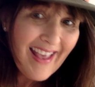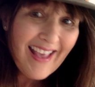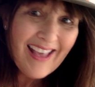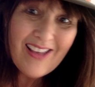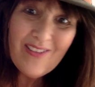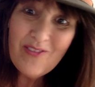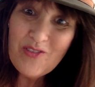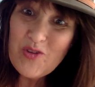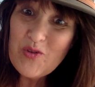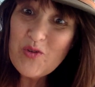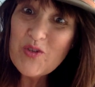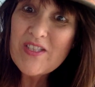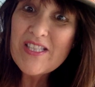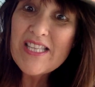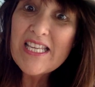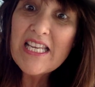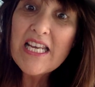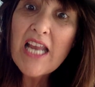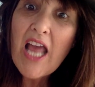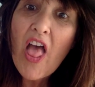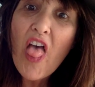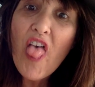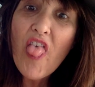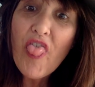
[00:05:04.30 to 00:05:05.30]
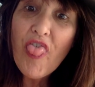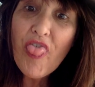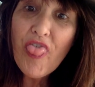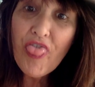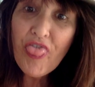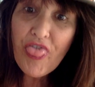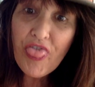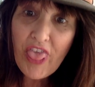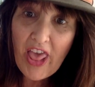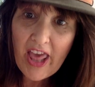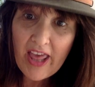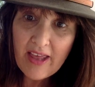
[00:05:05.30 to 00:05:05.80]
If you said
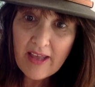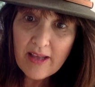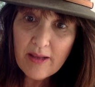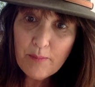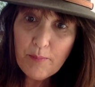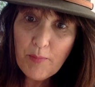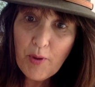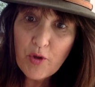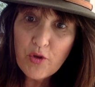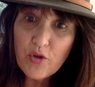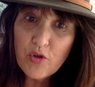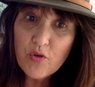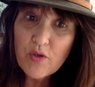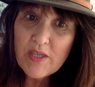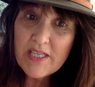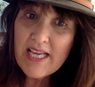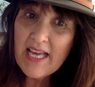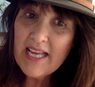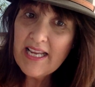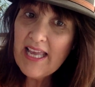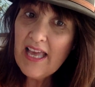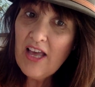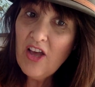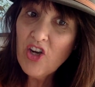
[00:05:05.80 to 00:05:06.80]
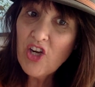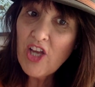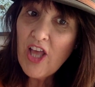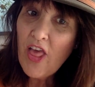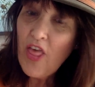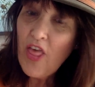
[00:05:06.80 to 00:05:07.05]
th, poke your tongue out.